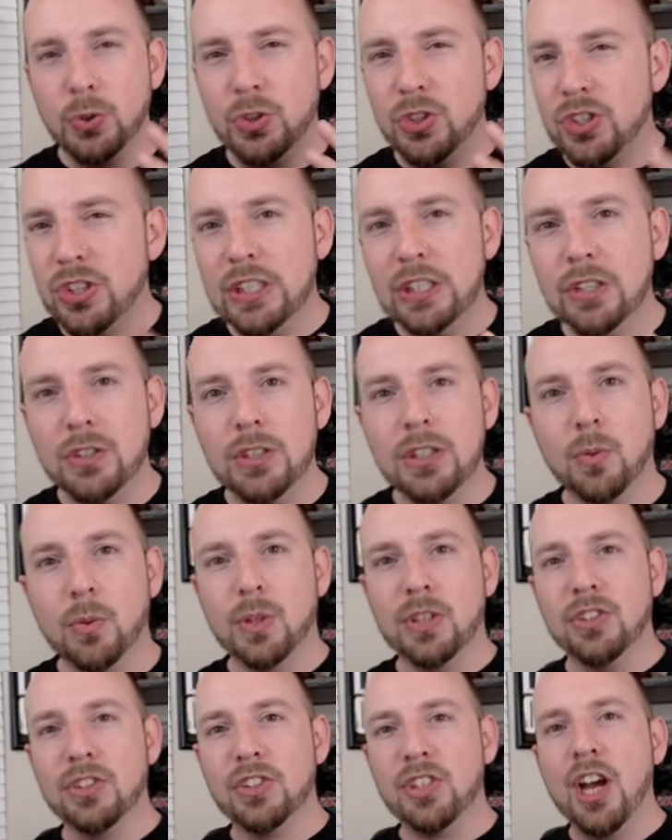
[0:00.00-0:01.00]
Celia
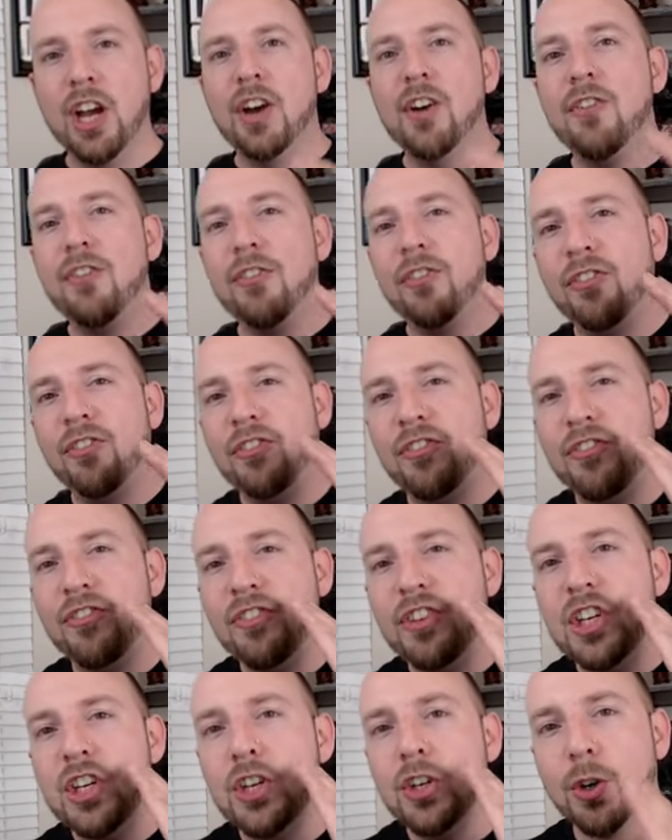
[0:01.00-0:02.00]
was
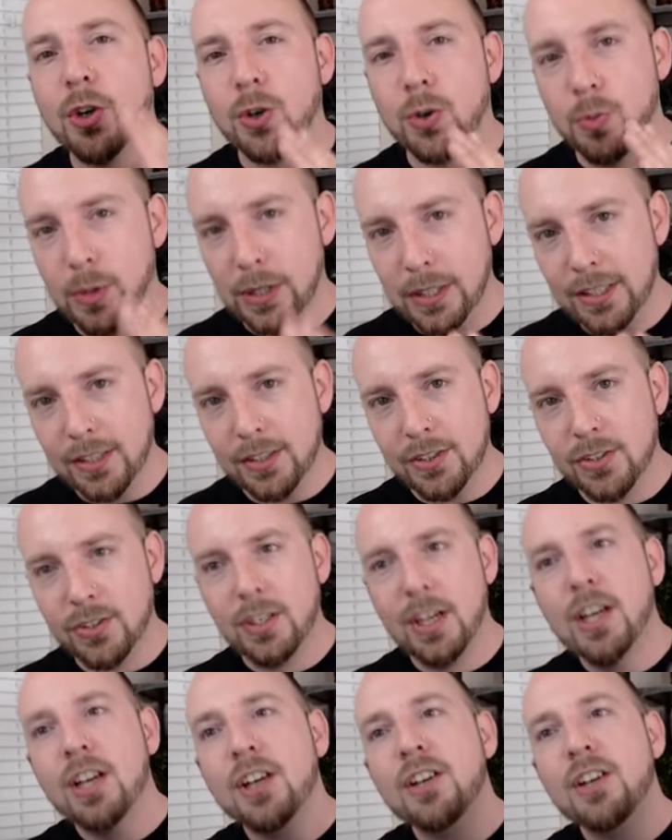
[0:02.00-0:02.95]
furious